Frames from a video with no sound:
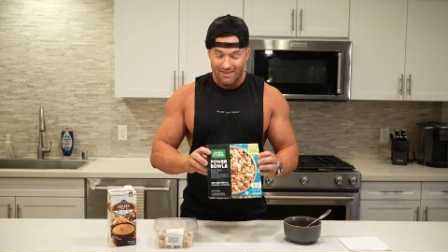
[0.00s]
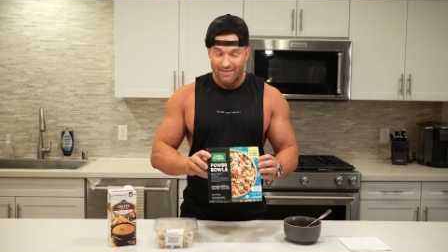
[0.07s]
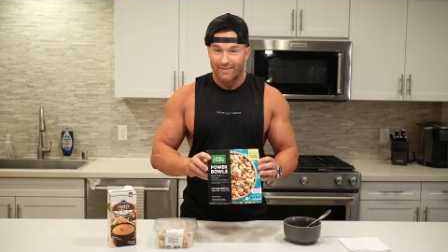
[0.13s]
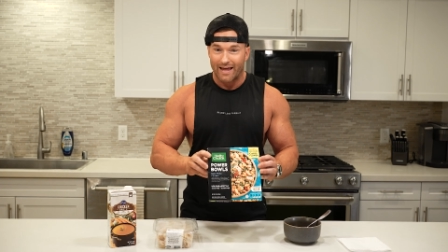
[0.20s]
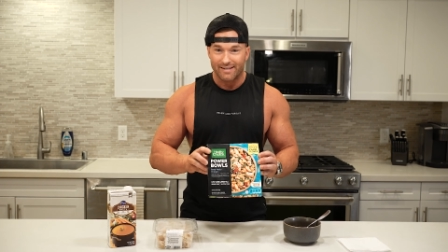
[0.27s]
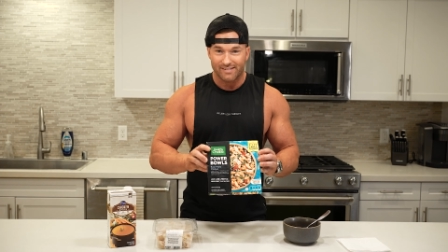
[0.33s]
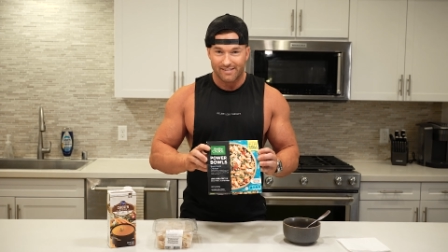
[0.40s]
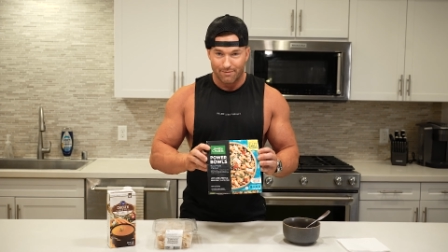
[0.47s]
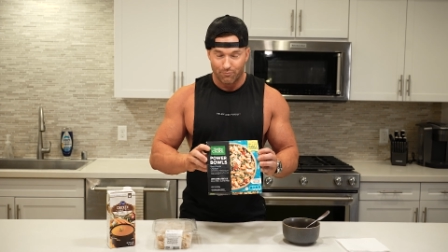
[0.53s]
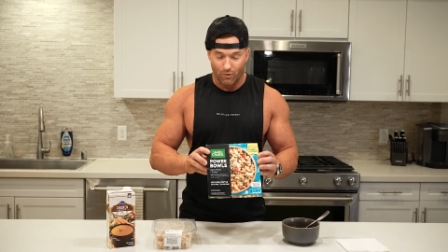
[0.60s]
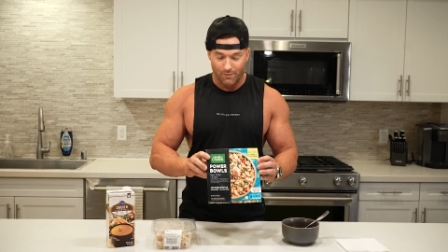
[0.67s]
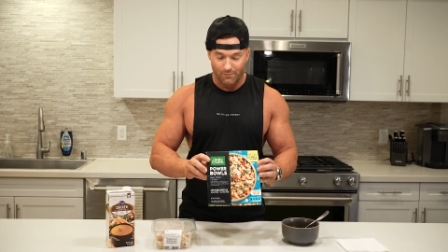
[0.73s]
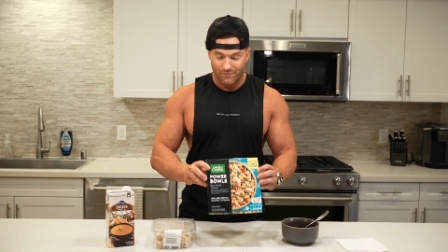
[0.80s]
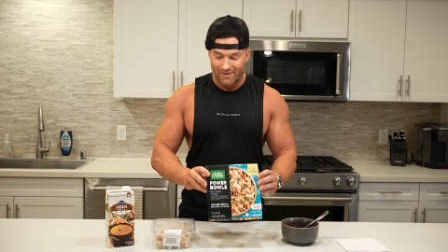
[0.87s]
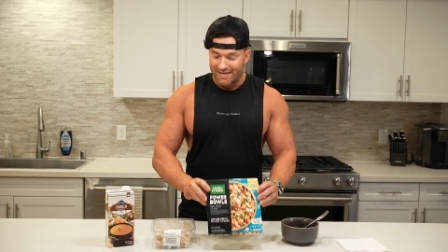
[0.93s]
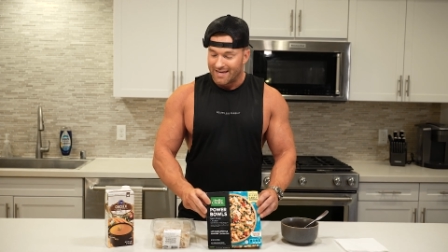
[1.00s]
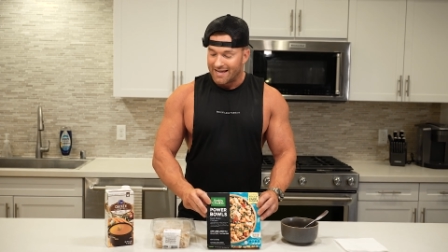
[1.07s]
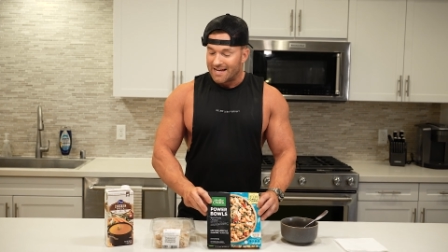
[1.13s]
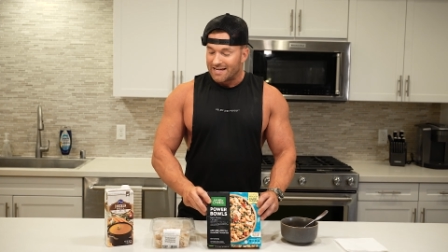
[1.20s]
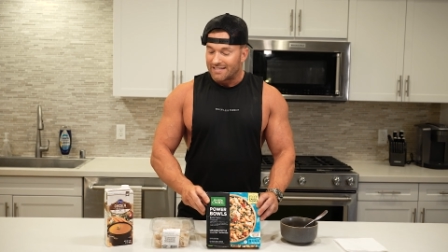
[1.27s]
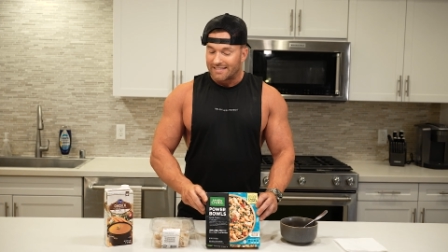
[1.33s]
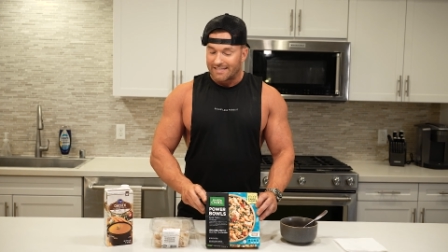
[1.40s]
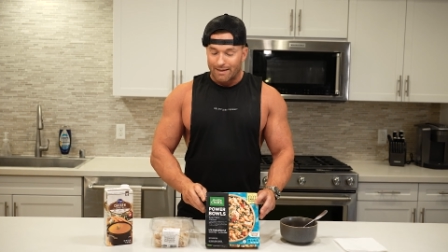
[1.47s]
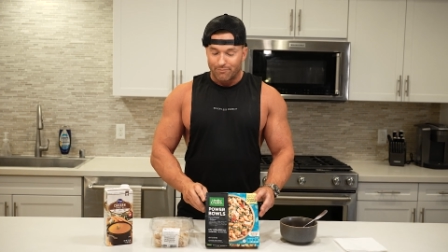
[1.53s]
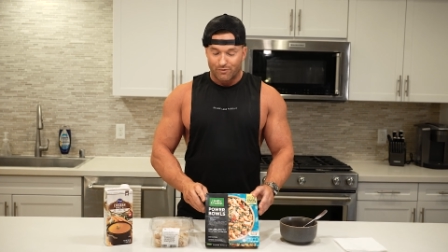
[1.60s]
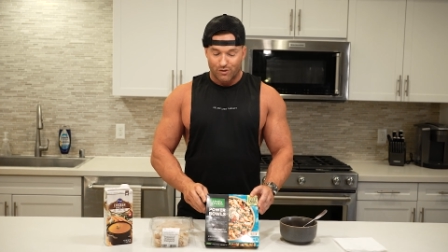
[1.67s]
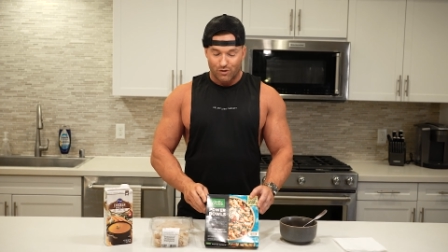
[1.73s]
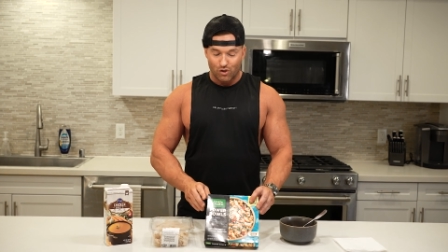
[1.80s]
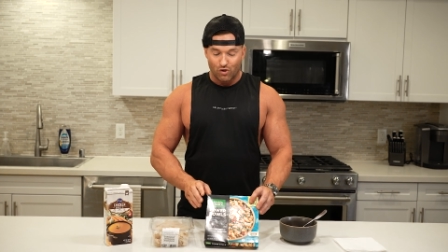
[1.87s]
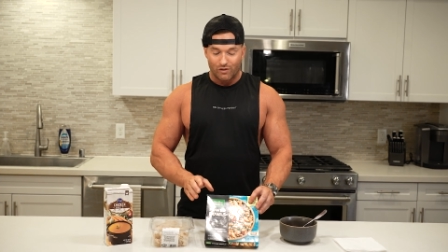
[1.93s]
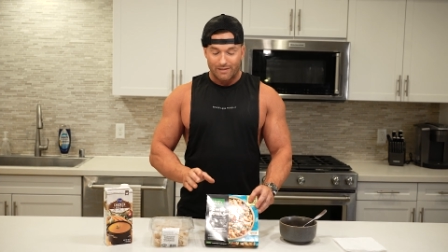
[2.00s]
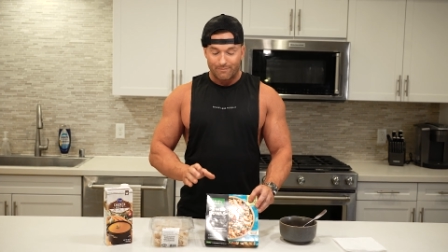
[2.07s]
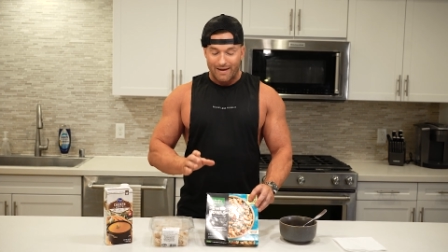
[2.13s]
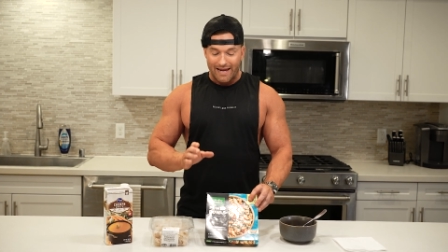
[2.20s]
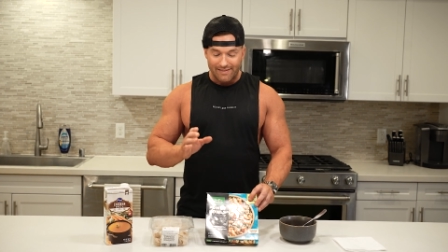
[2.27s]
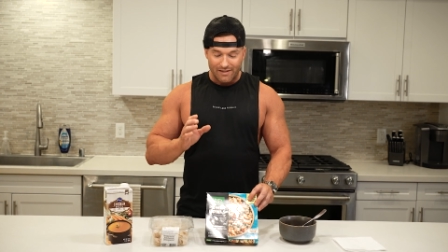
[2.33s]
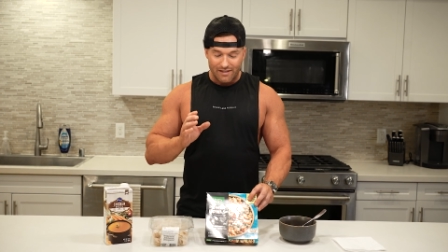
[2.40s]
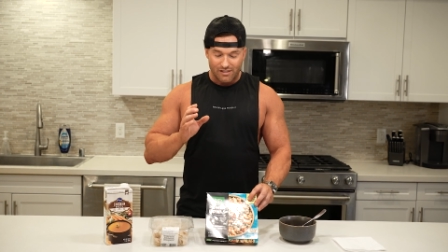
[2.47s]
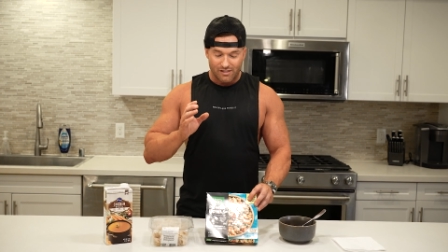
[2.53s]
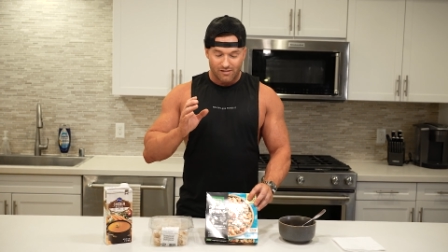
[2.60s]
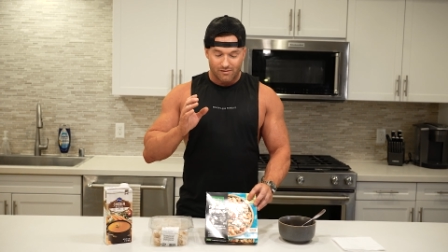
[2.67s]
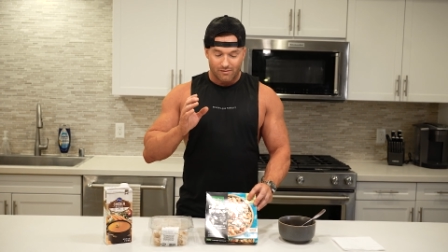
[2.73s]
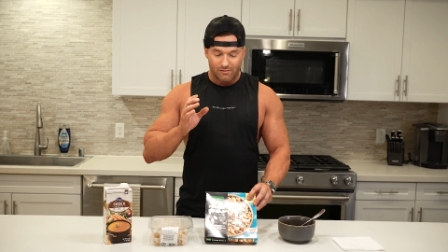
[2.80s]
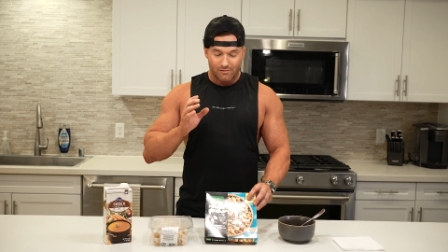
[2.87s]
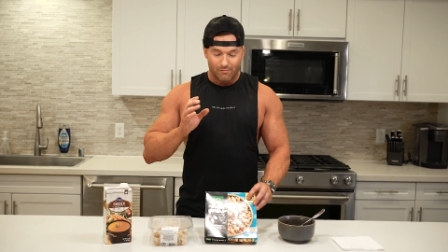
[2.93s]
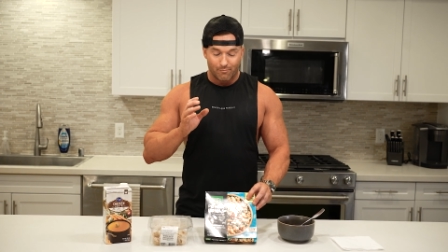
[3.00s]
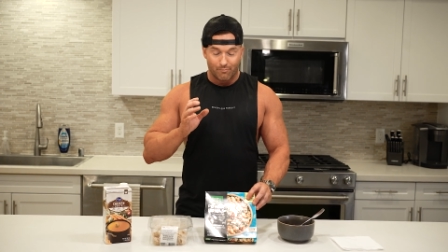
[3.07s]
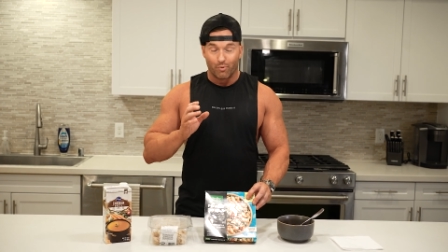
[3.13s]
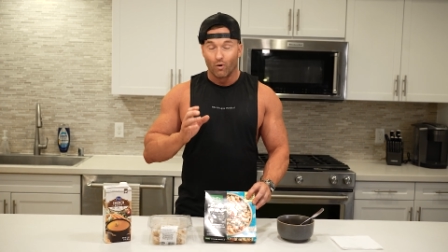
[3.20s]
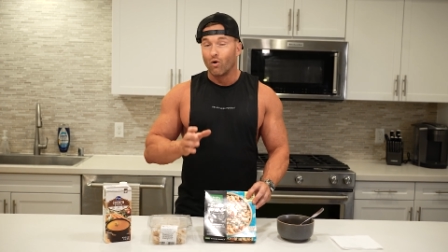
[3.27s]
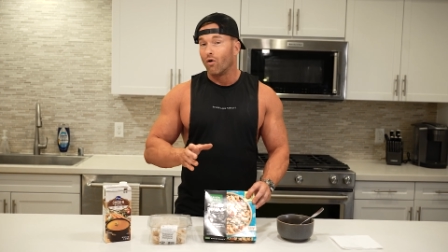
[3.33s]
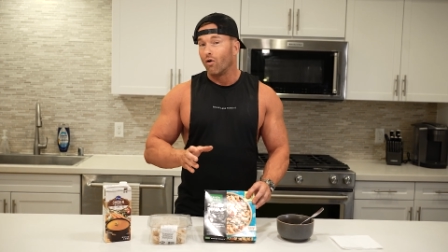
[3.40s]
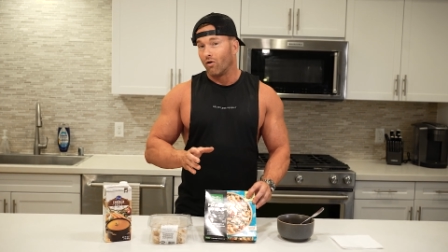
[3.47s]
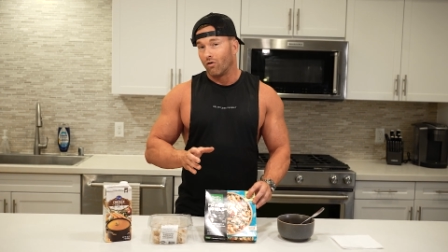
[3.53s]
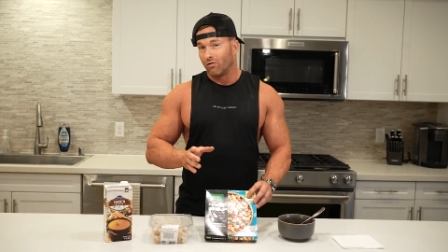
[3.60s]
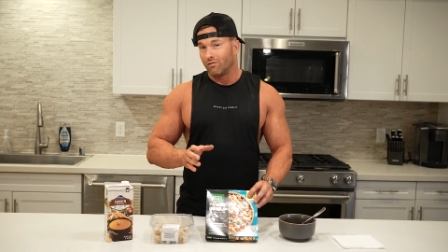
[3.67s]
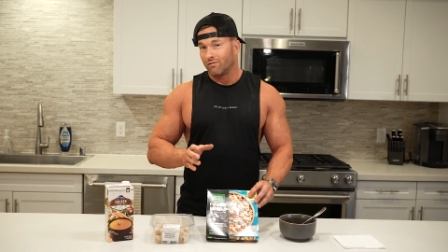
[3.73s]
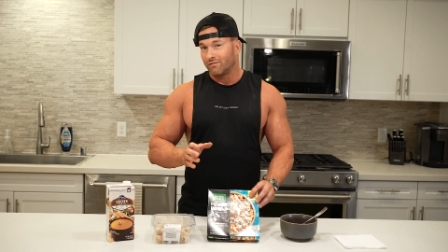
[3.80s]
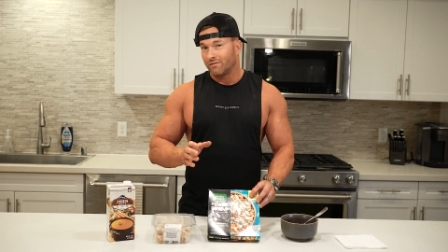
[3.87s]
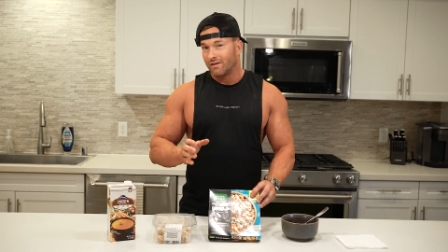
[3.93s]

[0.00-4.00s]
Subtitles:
That's step one. Step two, to make this bowl